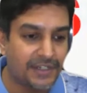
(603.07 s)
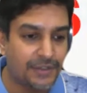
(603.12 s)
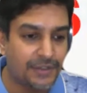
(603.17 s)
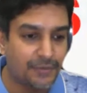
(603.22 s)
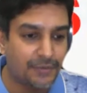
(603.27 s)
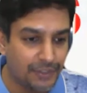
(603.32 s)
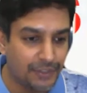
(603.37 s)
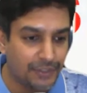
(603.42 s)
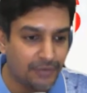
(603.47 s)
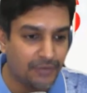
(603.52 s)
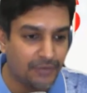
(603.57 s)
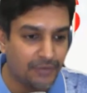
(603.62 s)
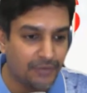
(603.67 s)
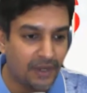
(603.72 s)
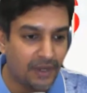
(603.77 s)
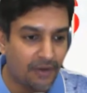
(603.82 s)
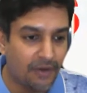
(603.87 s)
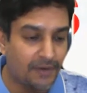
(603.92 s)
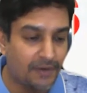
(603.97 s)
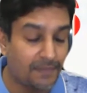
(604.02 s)
to
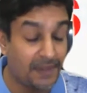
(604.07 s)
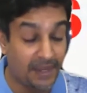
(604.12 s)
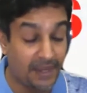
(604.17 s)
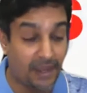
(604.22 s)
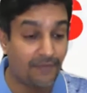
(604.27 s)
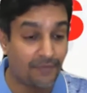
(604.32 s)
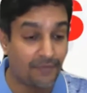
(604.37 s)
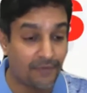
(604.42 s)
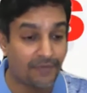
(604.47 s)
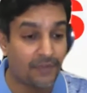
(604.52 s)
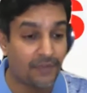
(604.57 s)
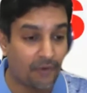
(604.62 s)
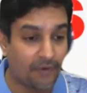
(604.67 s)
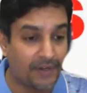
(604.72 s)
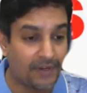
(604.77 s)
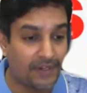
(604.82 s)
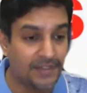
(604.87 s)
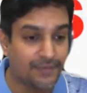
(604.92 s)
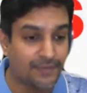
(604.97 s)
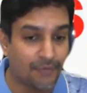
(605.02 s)
you on behalf of the
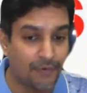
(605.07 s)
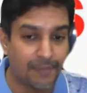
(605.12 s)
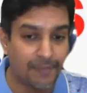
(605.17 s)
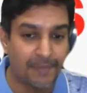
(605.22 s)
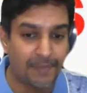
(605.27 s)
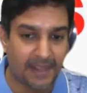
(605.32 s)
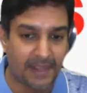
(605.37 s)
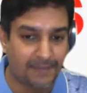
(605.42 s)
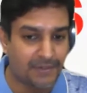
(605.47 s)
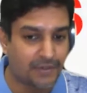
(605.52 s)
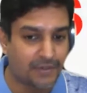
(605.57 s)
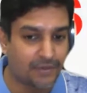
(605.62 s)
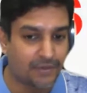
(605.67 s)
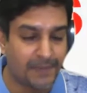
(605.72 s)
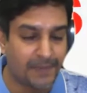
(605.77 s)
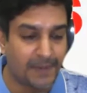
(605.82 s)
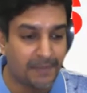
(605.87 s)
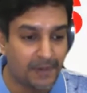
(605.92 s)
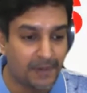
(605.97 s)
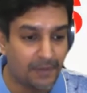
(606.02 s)
audience would be, and I'm sure
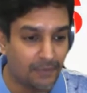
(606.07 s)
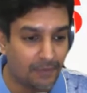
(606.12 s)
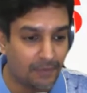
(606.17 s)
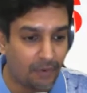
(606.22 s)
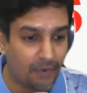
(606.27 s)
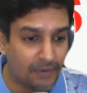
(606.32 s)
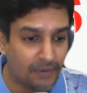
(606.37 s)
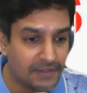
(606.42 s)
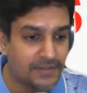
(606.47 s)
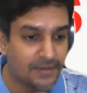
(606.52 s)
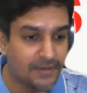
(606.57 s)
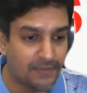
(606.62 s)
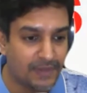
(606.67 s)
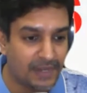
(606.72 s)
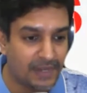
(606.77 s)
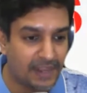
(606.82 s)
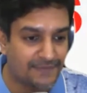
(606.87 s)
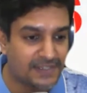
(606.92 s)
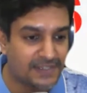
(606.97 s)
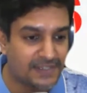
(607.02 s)
people also
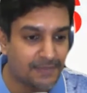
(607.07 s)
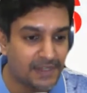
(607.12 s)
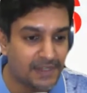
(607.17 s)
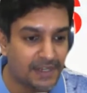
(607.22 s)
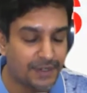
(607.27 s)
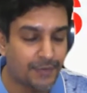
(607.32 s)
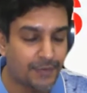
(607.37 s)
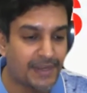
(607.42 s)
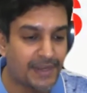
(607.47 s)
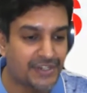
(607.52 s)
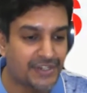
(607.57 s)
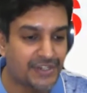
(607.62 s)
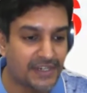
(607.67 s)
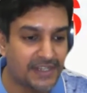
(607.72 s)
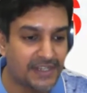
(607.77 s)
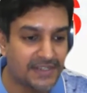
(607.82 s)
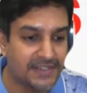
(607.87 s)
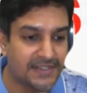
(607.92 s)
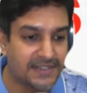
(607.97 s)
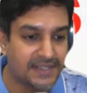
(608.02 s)
will have similar question,
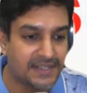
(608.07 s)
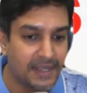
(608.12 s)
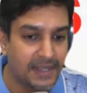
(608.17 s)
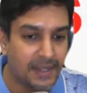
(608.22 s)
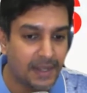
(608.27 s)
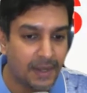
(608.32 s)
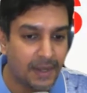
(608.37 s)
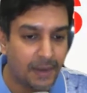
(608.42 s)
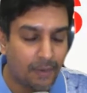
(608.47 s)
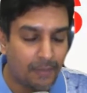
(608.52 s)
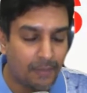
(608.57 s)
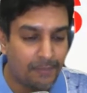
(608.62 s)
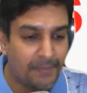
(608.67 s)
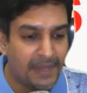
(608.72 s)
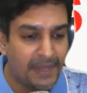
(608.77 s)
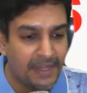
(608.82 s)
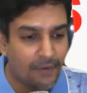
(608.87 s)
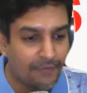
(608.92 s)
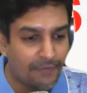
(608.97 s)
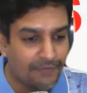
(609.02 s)
is
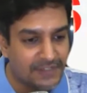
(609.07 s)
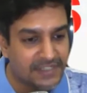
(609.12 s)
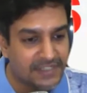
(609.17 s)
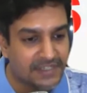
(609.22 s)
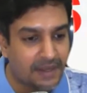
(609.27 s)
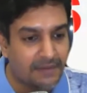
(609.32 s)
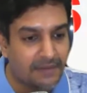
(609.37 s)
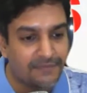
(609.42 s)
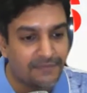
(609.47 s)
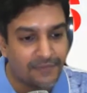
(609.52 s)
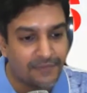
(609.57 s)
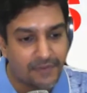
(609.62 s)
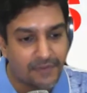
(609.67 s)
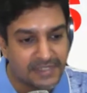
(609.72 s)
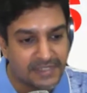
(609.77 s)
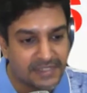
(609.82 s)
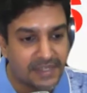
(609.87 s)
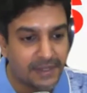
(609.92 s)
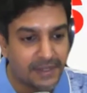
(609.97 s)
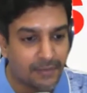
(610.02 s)
many of us come from
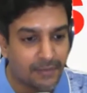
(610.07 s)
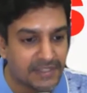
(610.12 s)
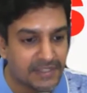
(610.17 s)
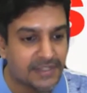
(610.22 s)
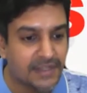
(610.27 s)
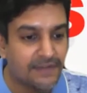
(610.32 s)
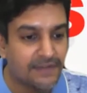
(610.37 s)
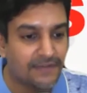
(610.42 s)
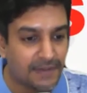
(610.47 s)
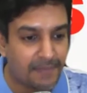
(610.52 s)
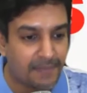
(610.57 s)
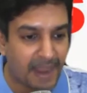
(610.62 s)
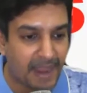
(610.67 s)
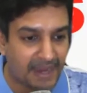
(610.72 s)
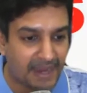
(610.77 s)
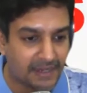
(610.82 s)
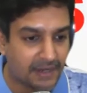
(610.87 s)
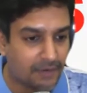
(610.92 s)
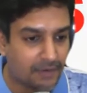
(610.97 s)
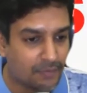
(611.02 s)
SQL Server
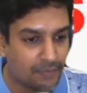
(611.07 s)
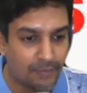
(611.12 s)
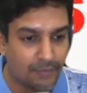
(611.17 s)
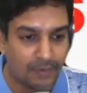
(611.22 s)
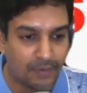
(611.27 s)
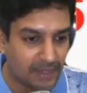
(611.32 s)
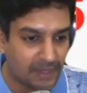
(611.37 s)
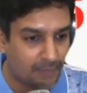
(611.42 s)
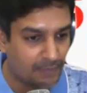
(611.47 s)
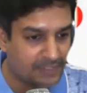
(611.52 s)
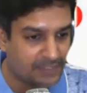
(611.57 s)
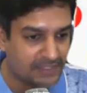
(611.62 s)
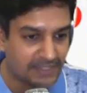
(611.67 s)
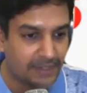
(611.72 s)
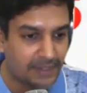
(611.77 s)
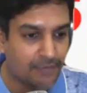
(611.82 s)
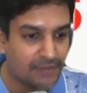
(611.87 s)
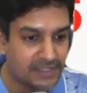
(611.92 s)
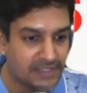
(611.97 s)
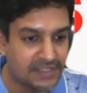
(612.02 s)
background, working with
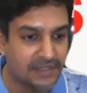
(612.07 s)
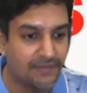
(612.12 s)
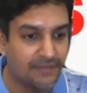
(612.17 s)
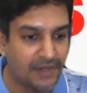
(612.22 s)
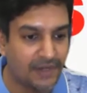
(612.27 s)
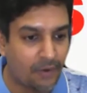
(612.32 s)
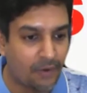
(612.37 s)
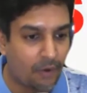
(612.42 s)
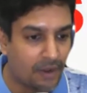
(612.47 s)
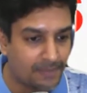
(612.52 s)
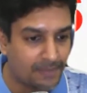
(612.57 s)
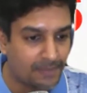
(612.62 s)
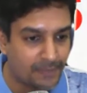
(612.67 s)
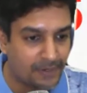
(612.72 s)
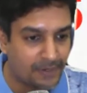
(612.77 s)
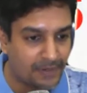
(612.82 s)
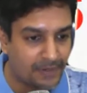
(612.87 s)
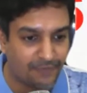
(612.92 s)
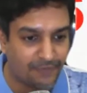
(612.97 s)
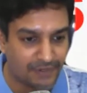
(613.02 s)
SQL Server
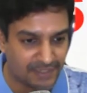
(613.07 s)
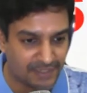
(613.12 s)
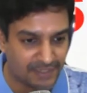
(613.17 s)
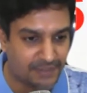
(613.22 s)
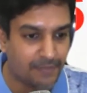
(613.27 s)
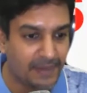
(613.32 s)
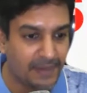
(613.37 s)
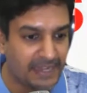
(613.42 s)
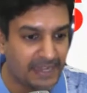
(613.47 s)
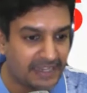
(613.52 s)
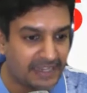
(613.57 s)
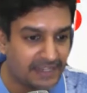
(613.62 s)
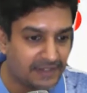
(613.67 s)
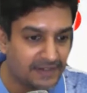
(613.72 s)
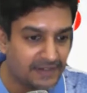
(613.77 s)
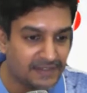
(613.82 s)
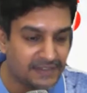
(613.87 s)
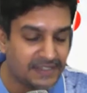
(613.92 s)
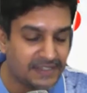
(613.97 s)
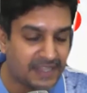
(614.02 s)
on-prem for so many
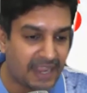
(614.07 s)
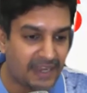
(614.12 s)
years.